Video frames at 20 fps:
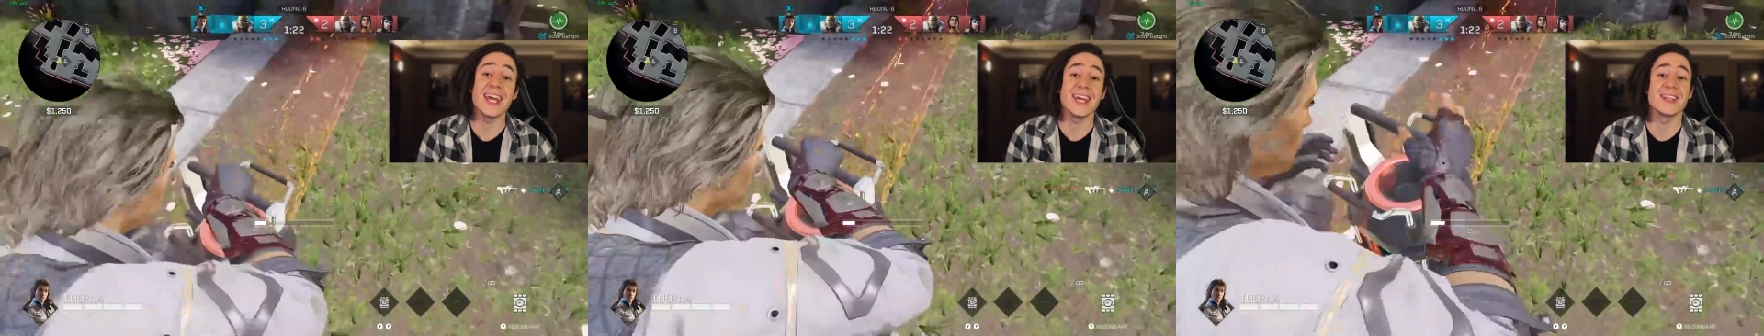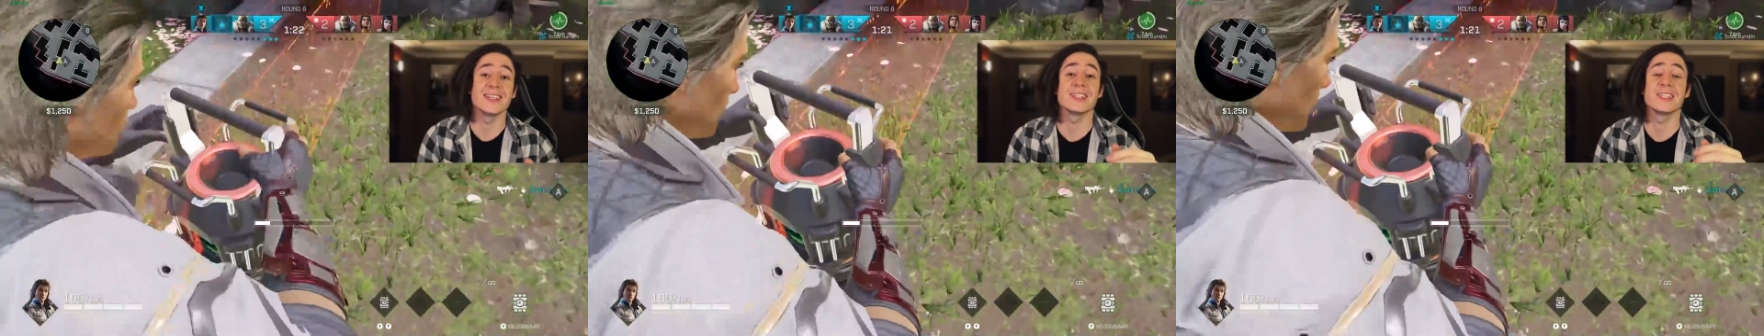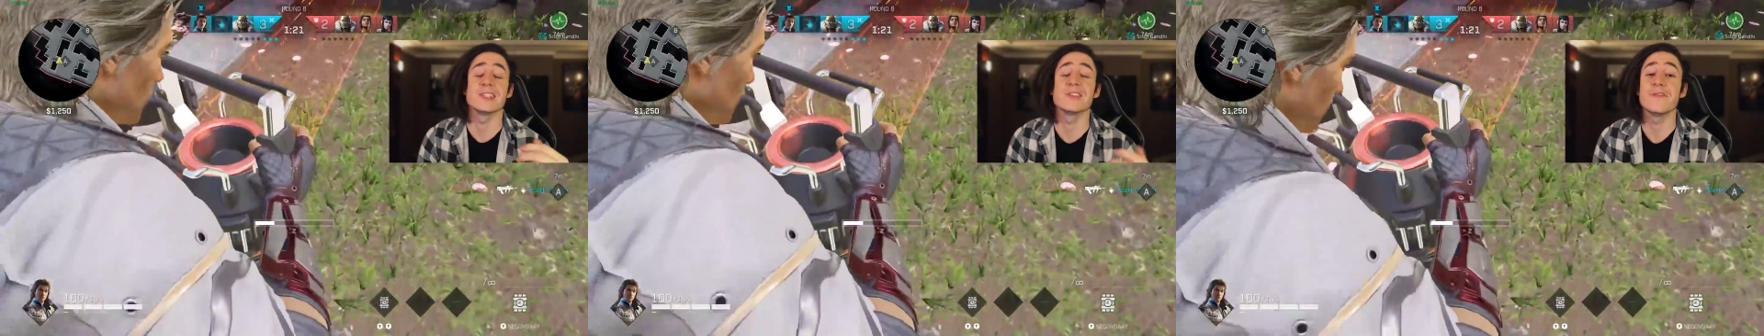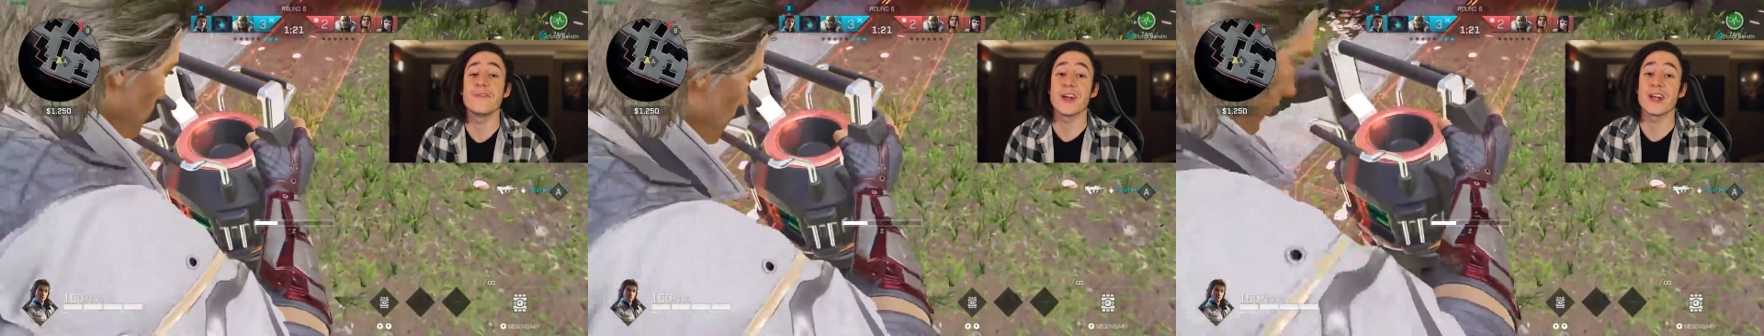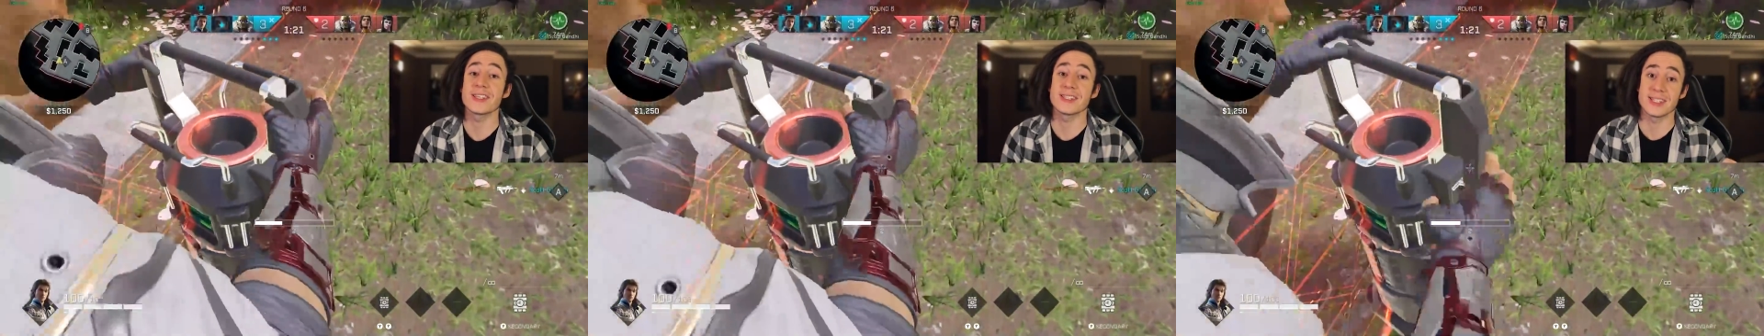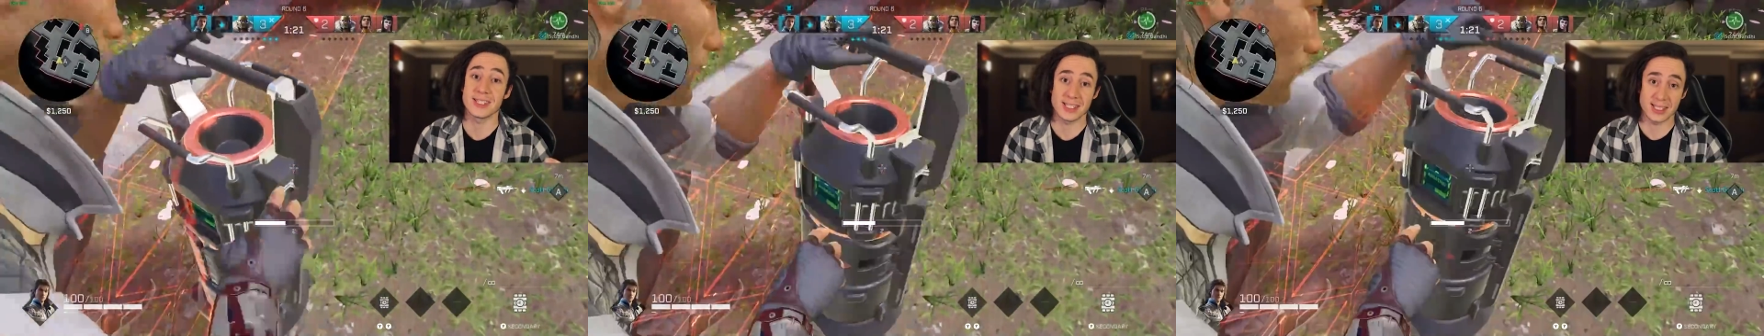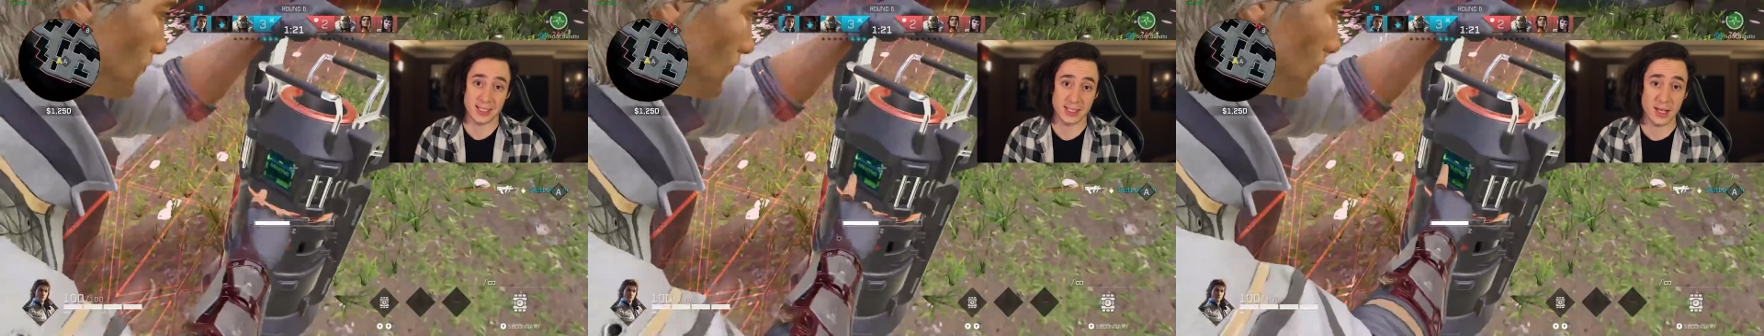This is Fixer's
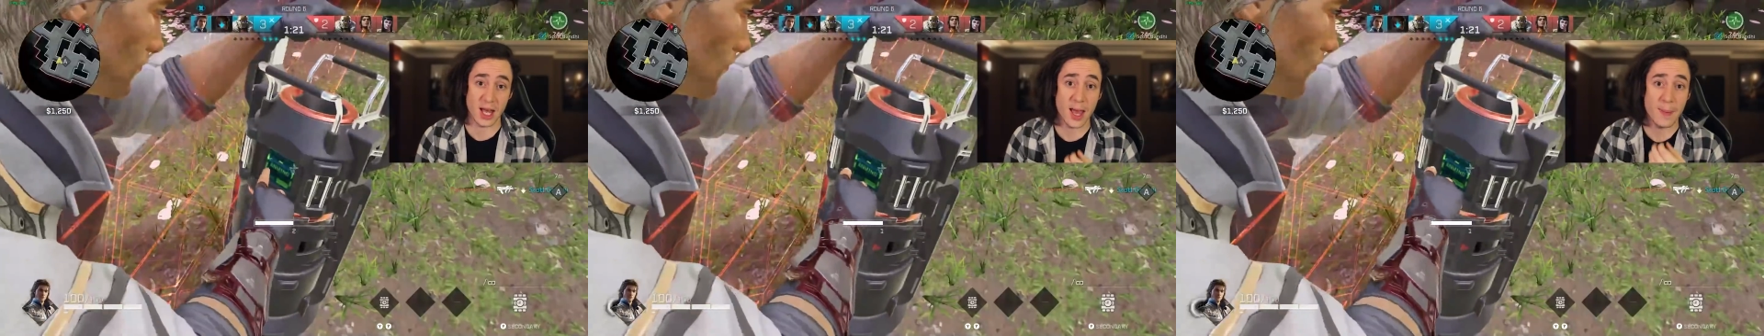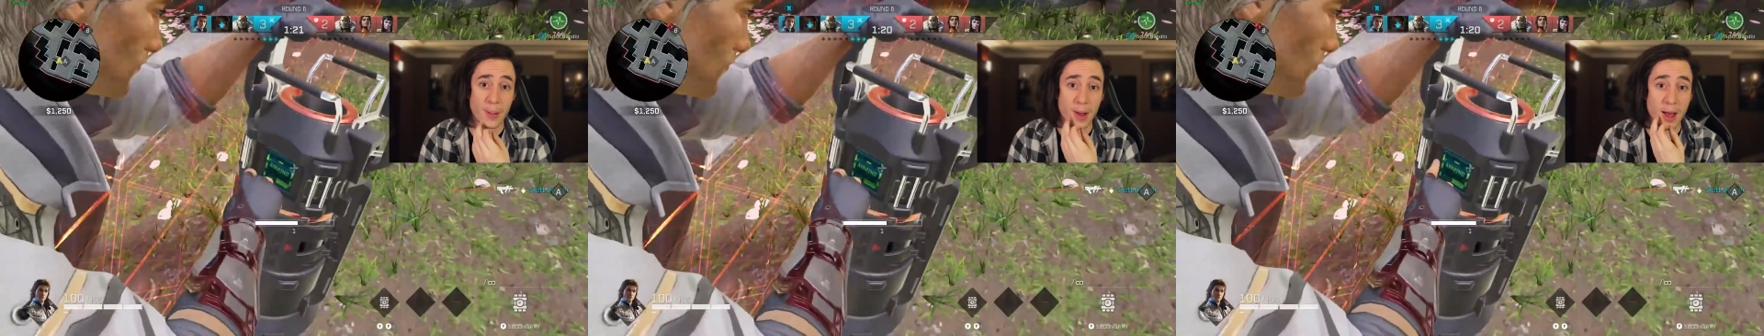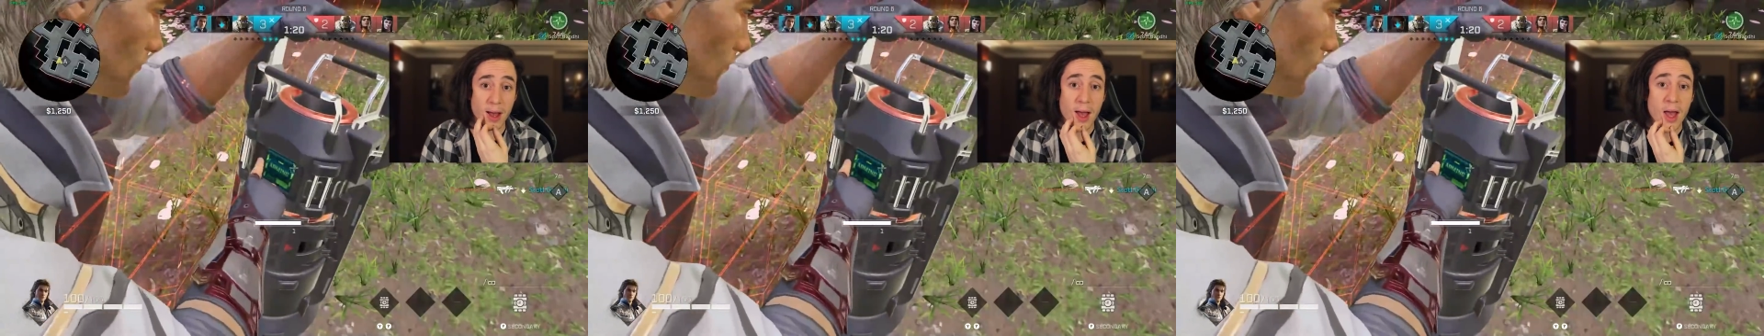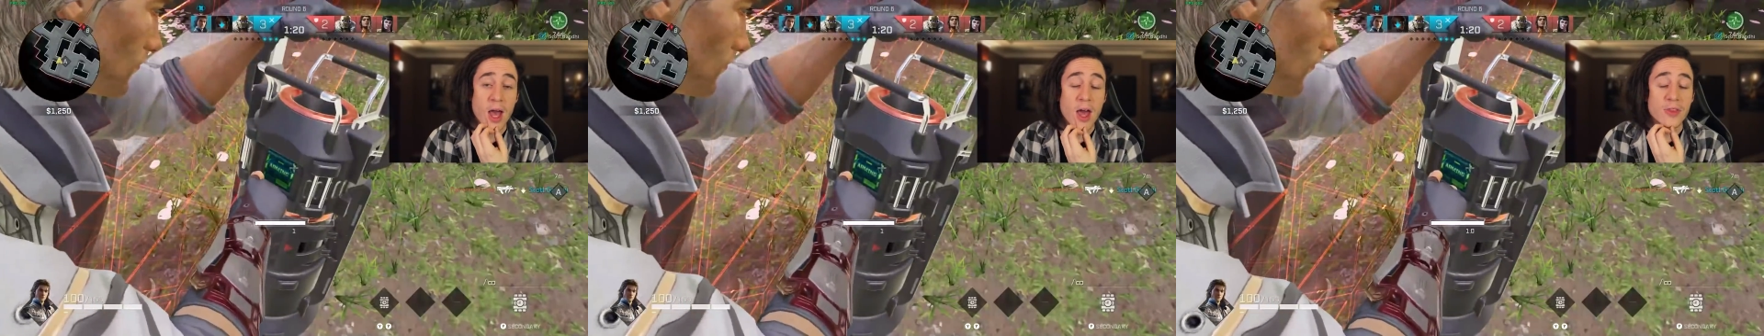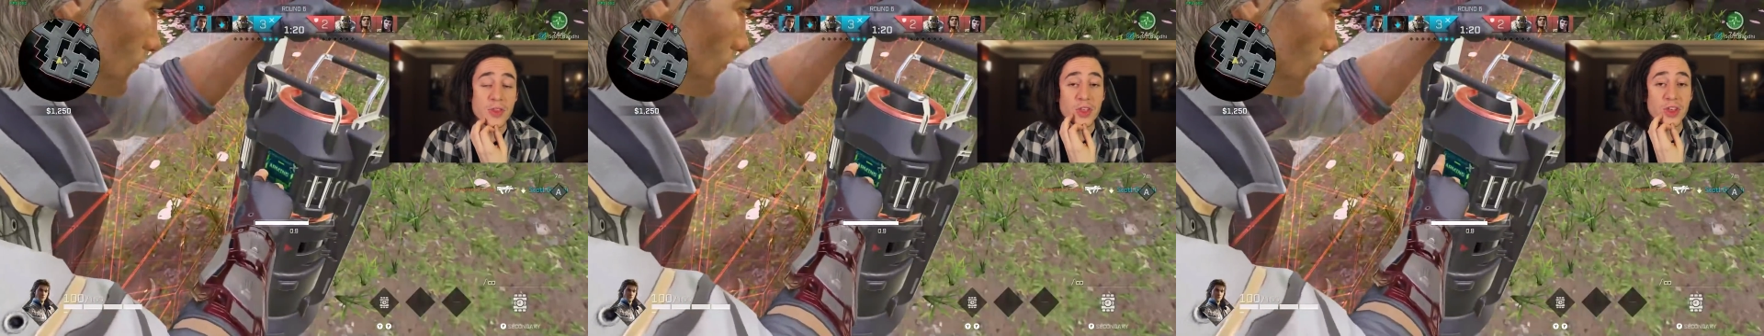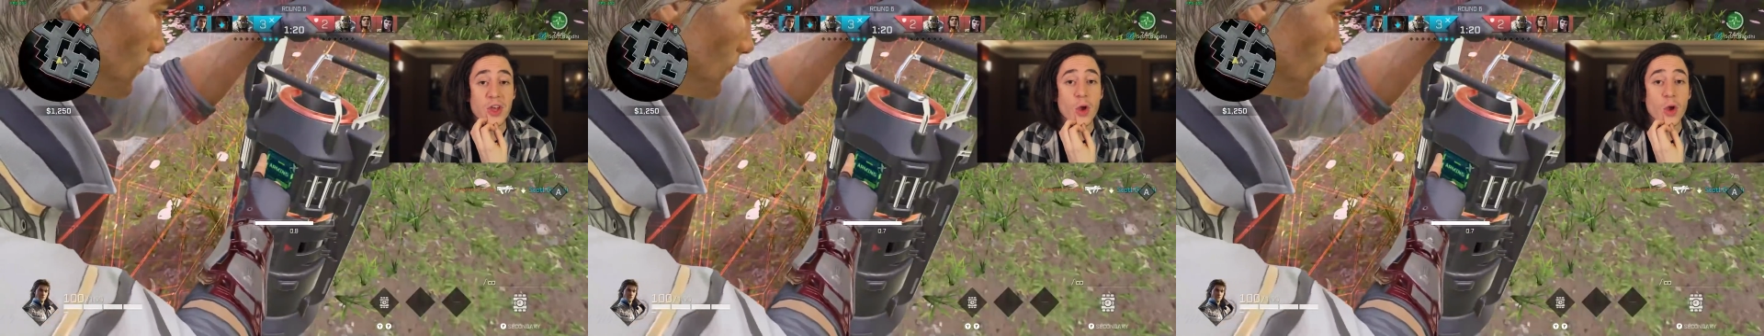Sniper. The